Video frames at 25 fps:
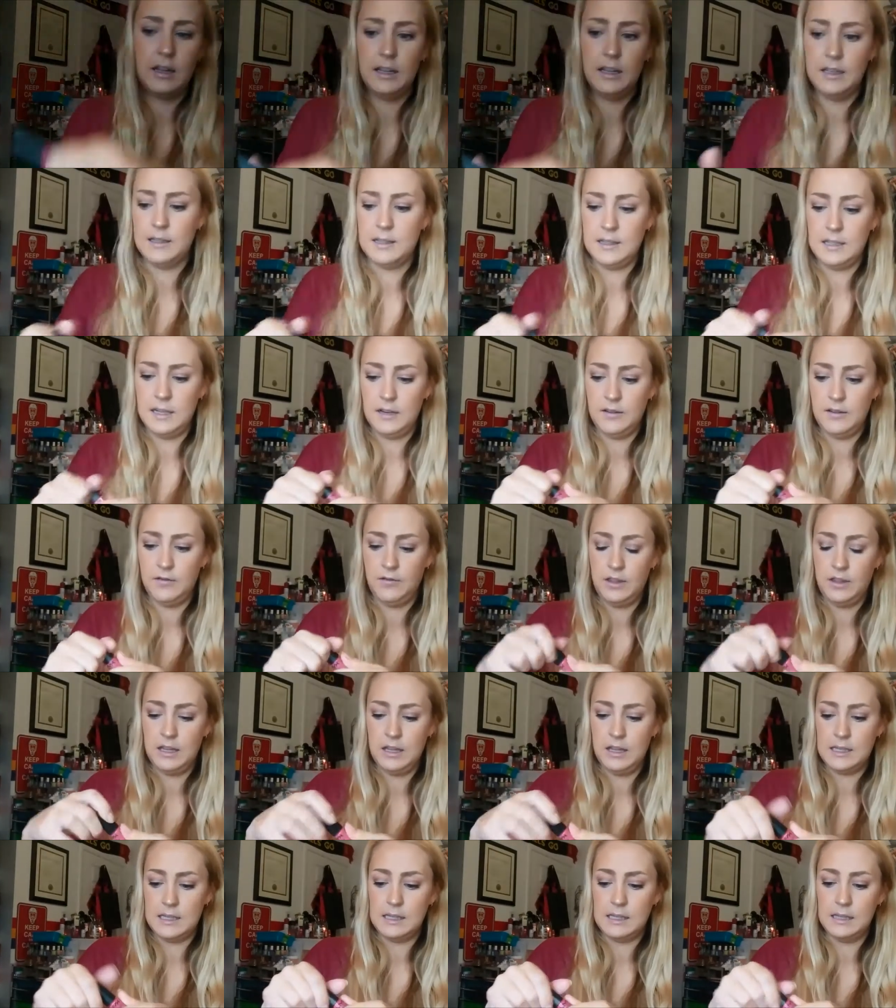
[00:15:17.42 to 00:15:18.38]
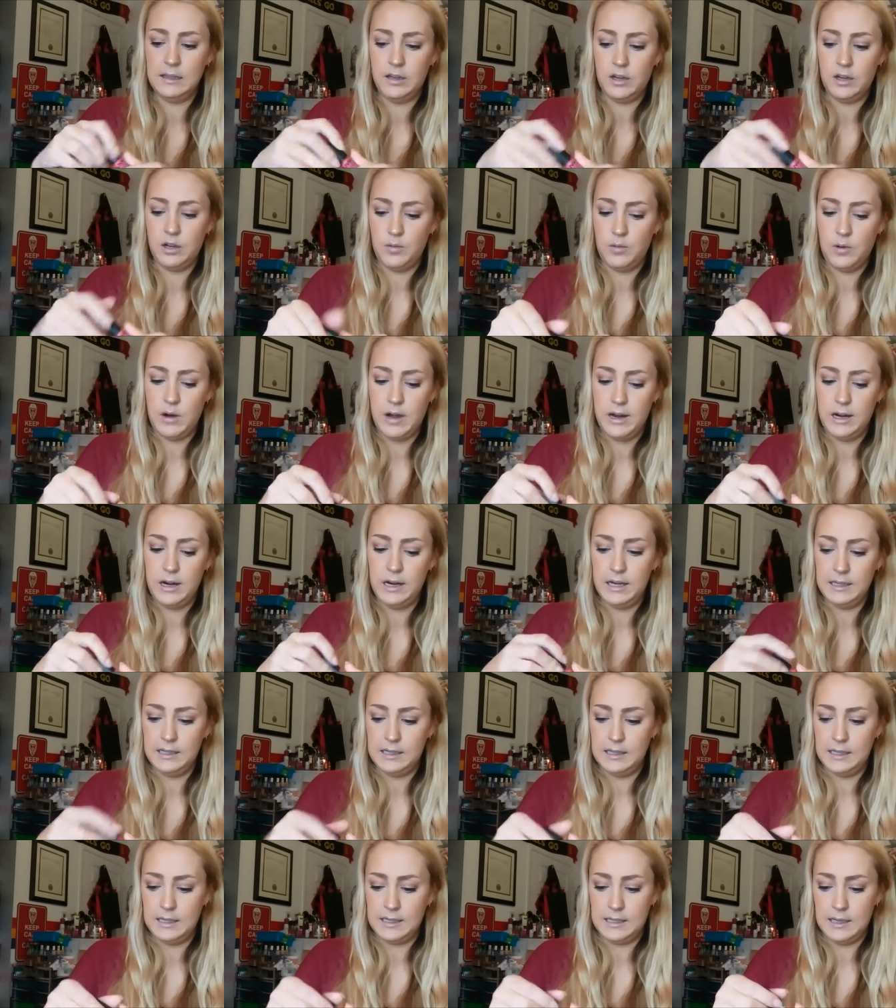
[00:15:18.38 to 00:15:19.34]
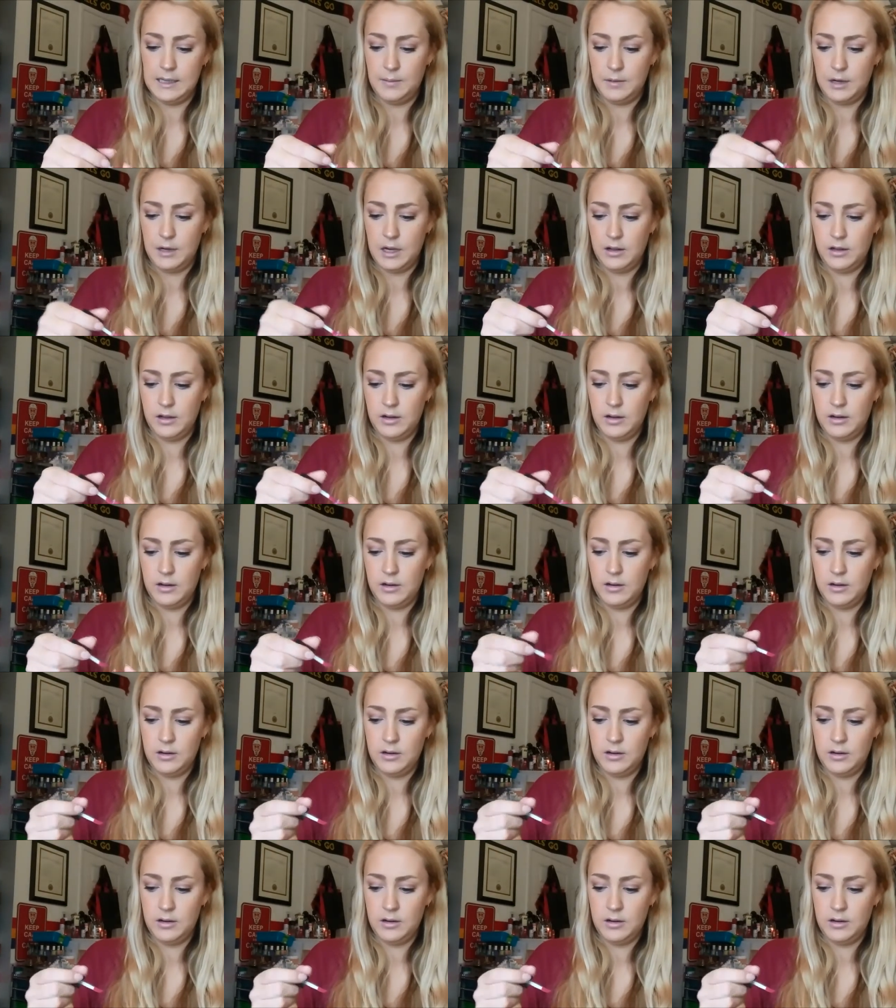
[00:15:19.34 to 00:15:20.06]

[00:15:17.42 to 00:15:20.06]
let's see if this little one is the same color.